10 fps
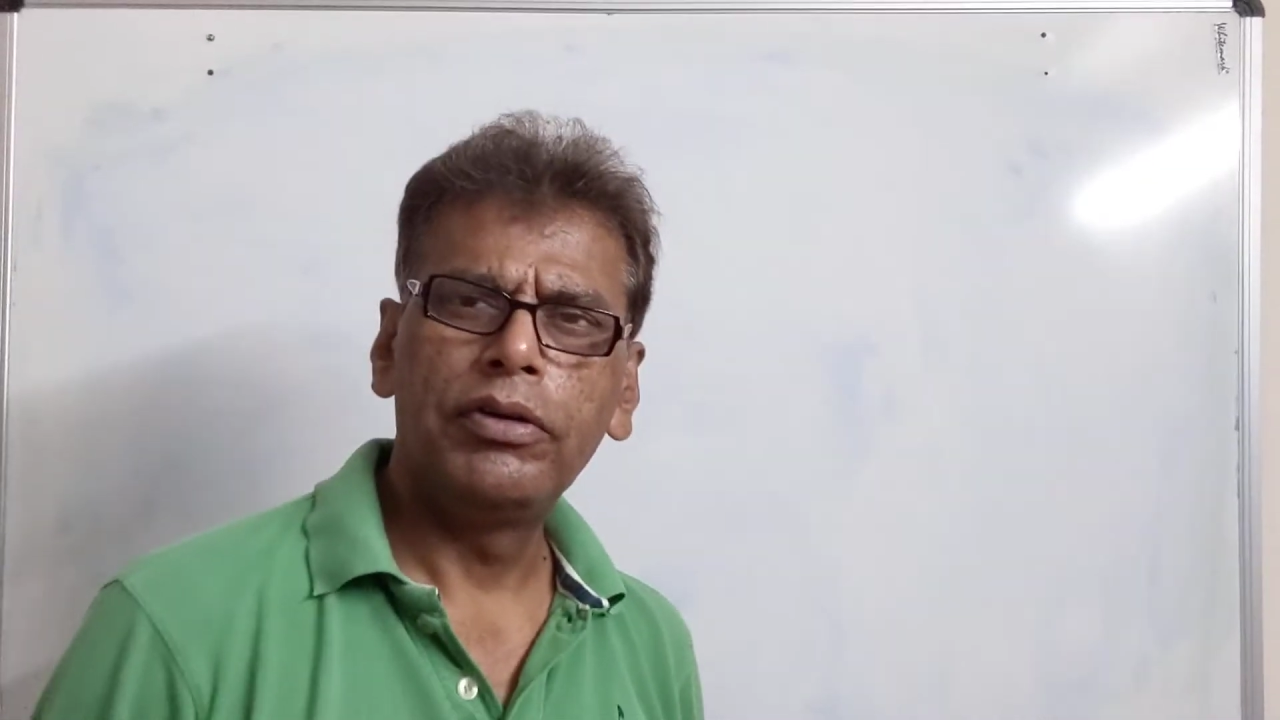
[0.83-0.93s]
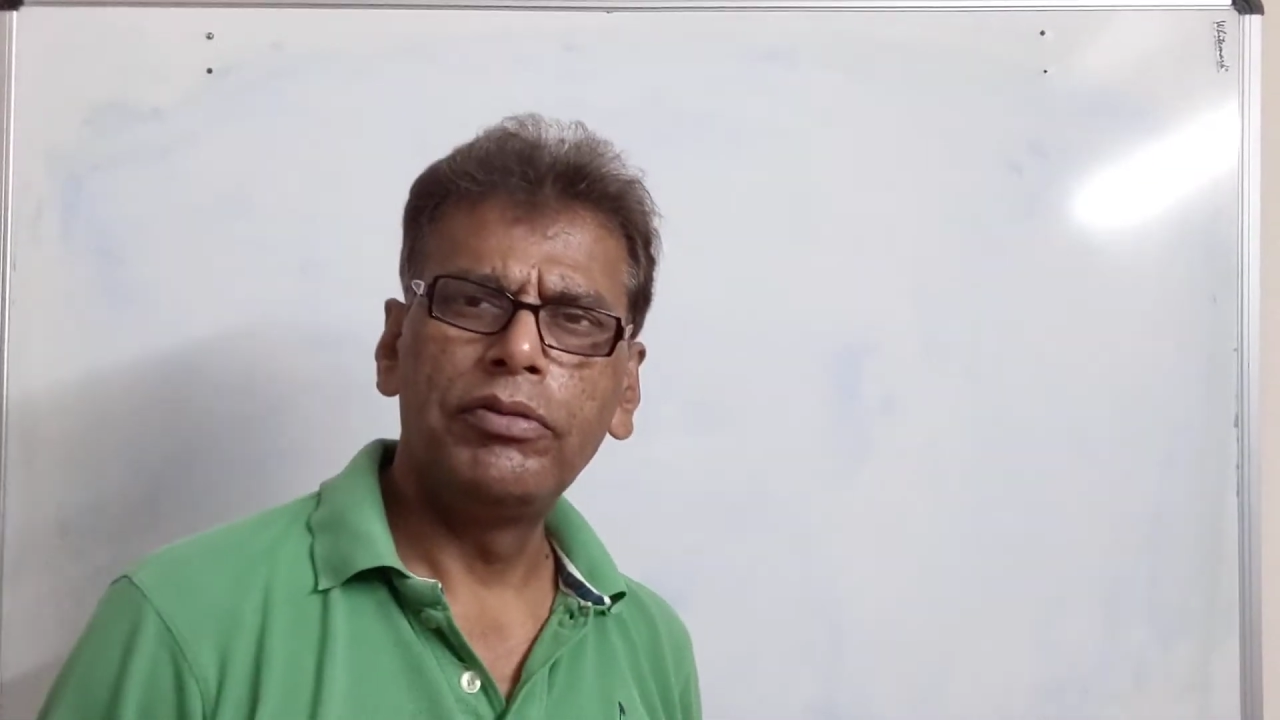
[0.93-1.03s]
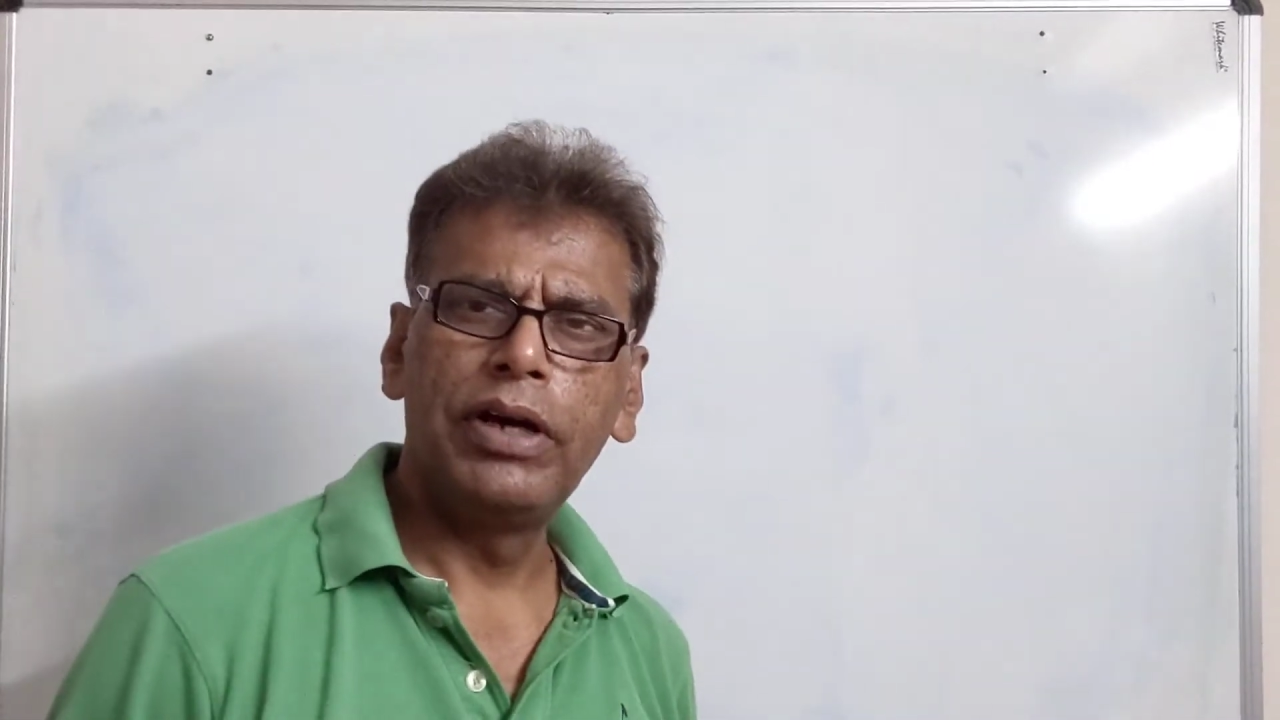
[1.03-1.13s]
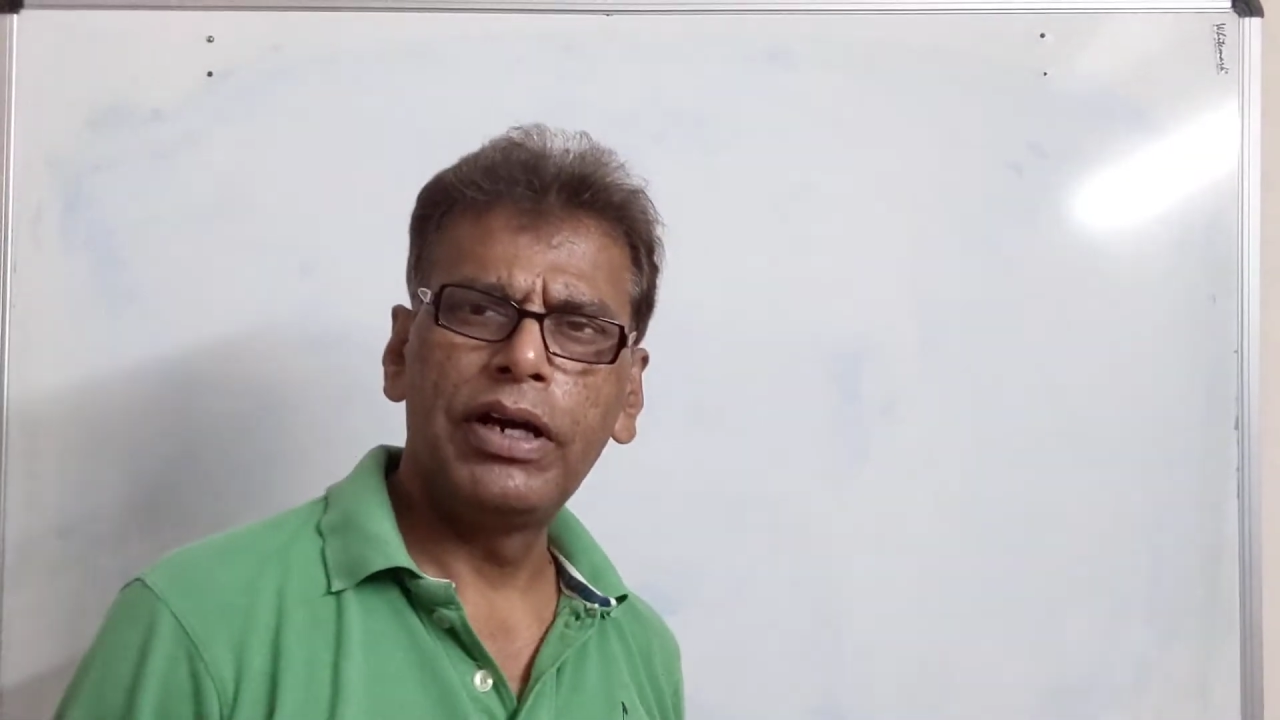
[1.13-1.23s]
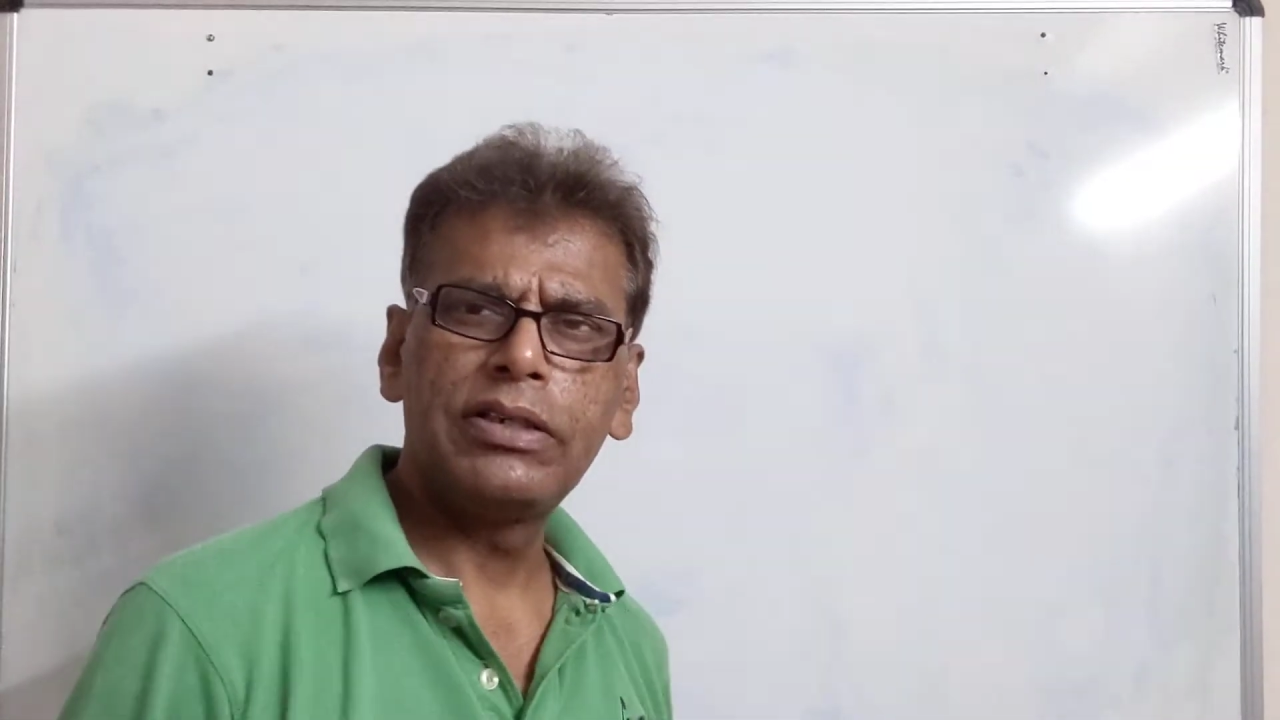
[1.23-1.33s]

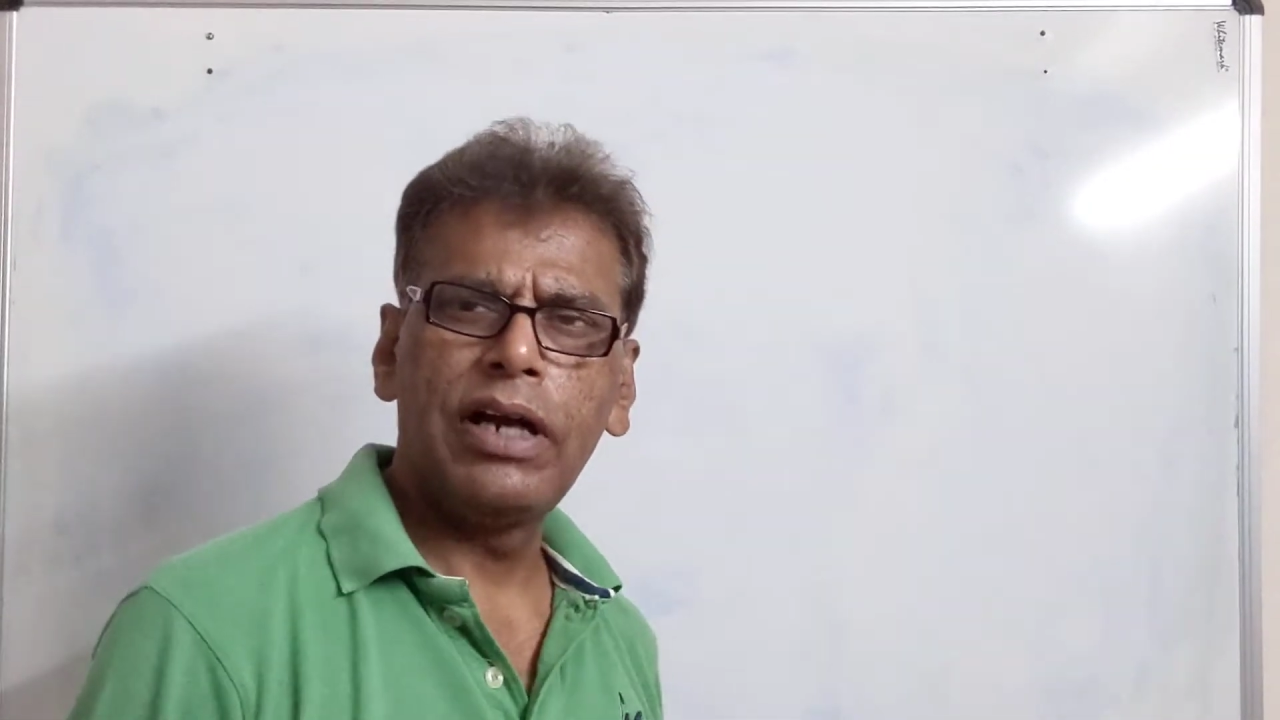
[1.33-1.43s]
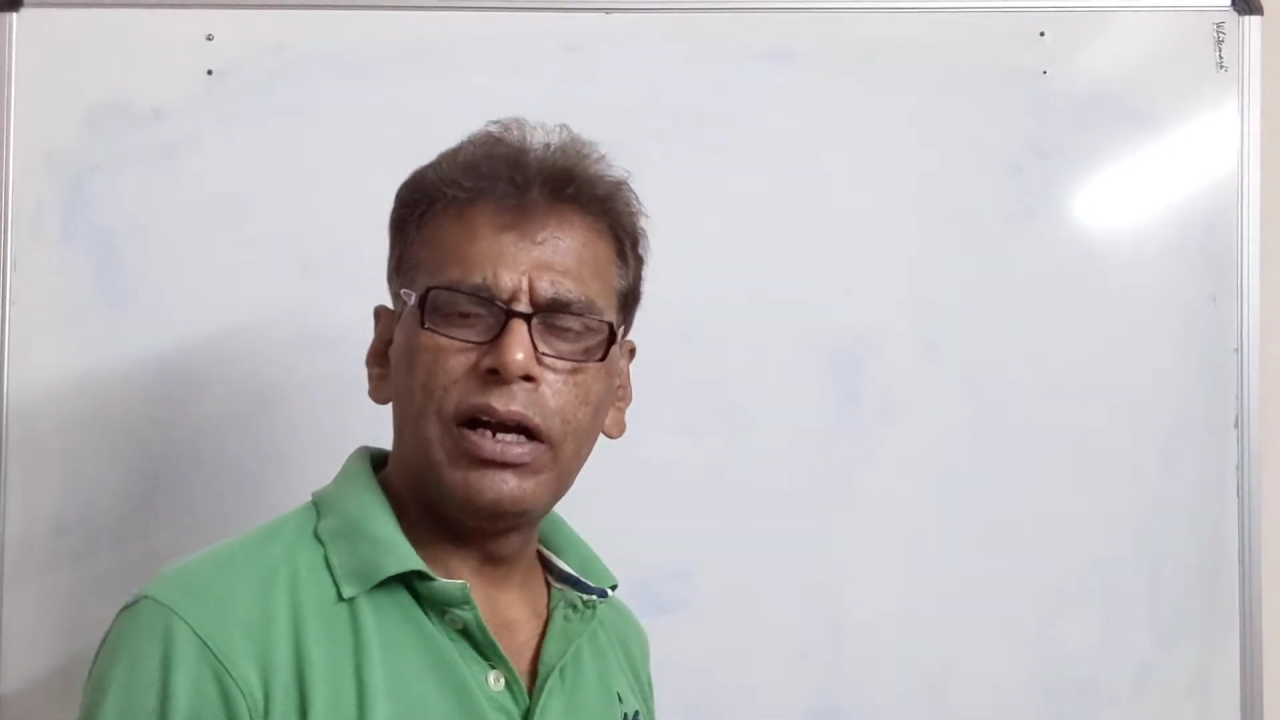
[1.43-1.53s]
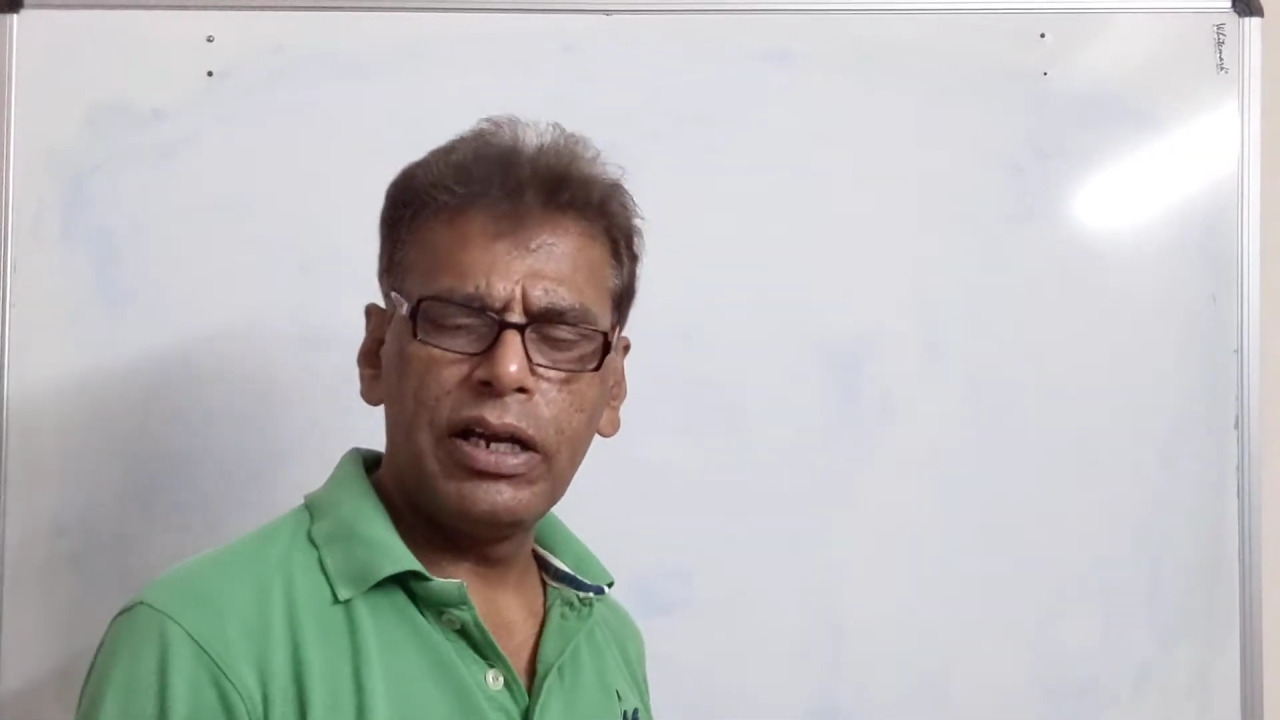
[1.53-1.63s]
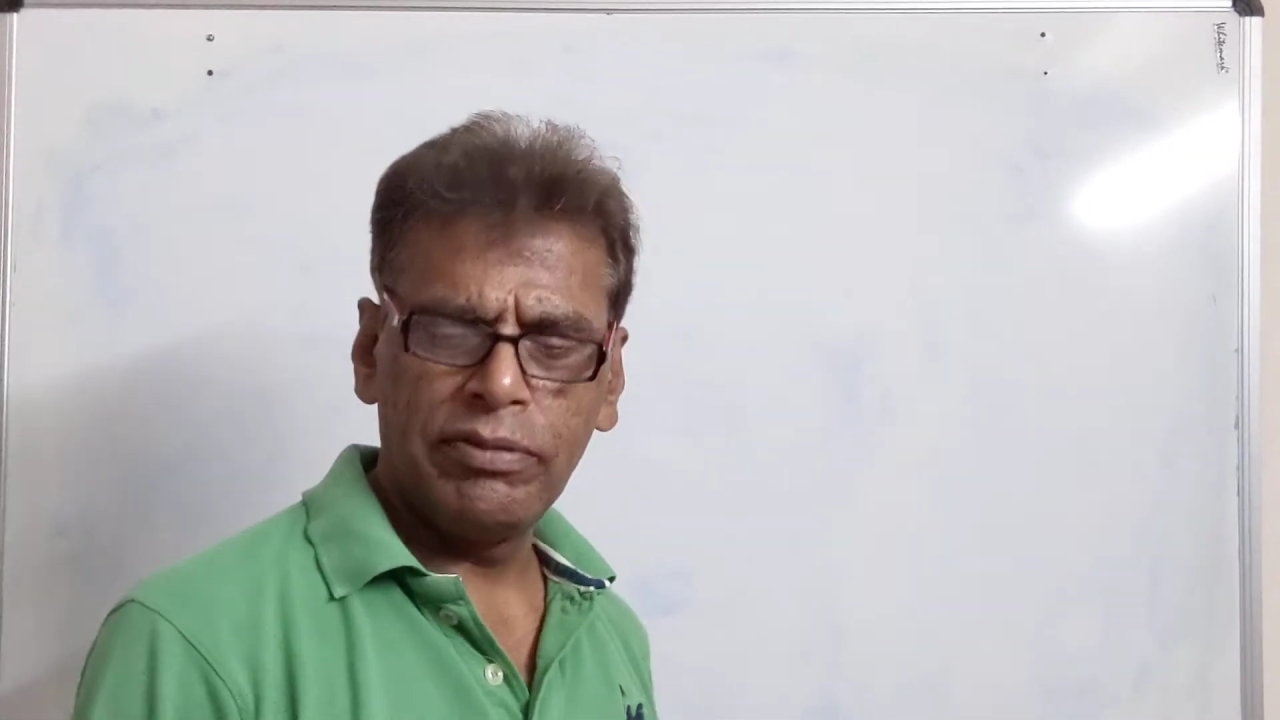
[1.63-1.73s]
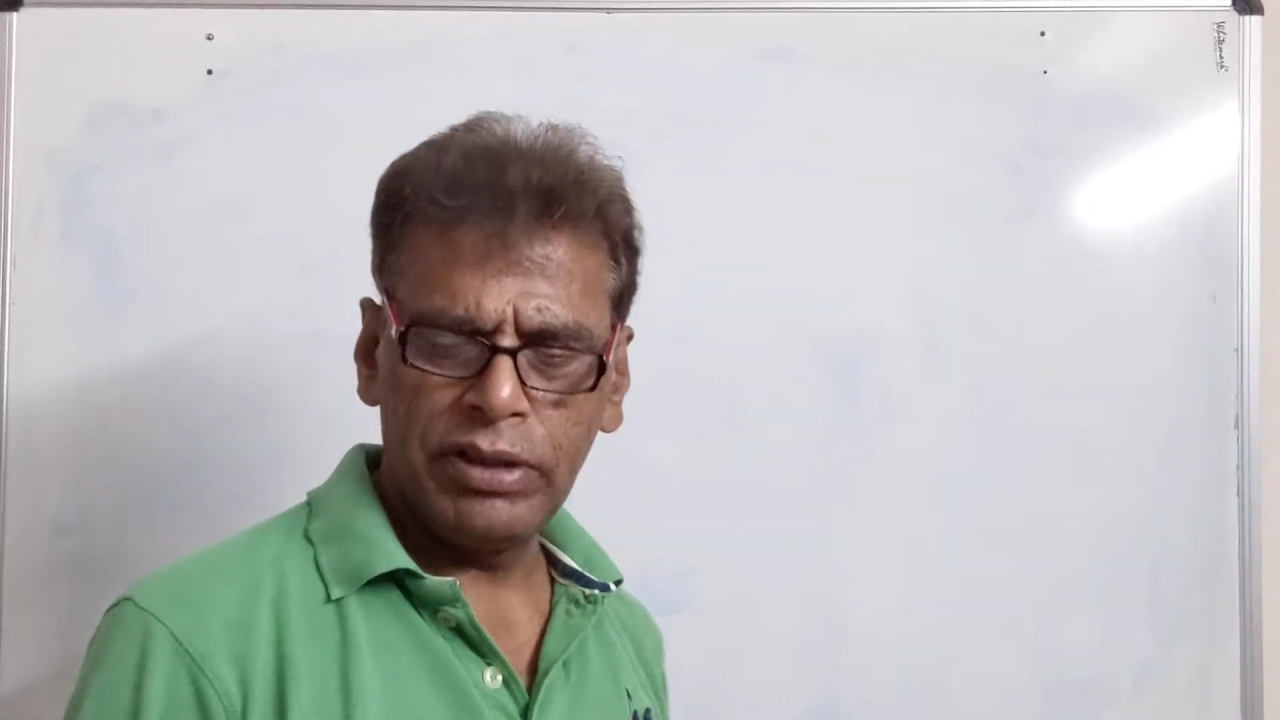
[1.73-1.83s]
we are
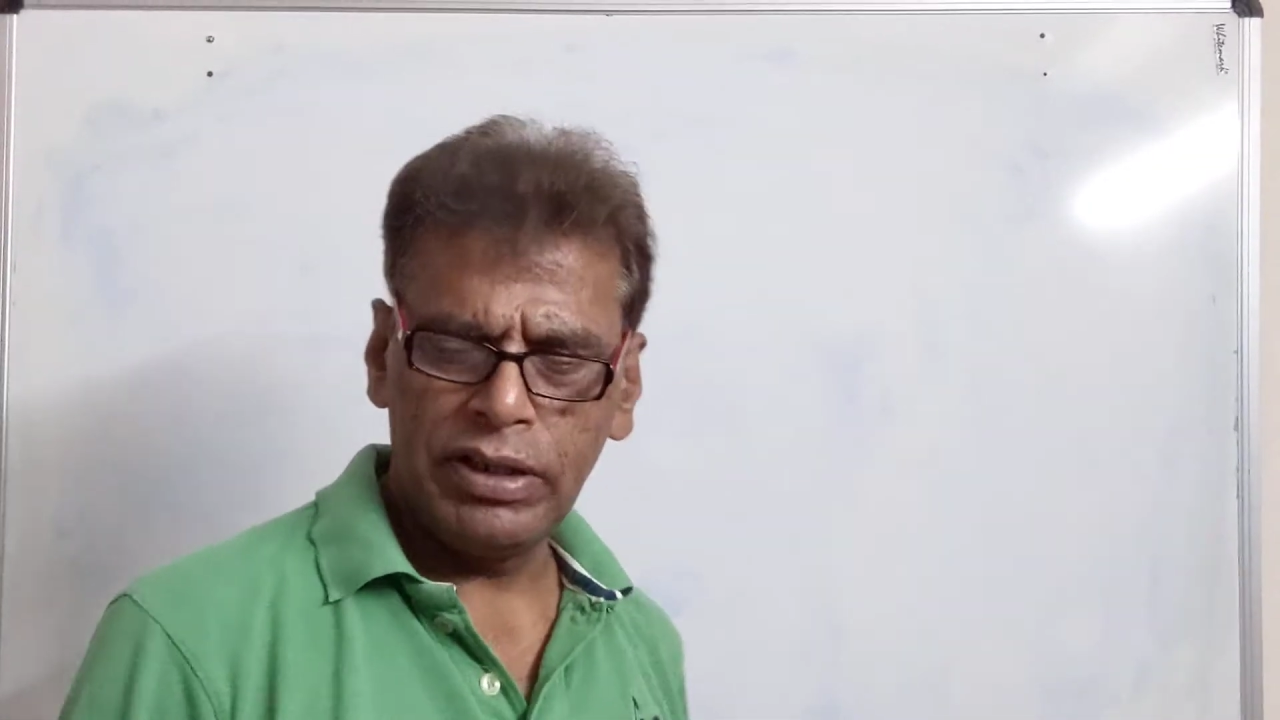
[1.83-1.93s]
starting with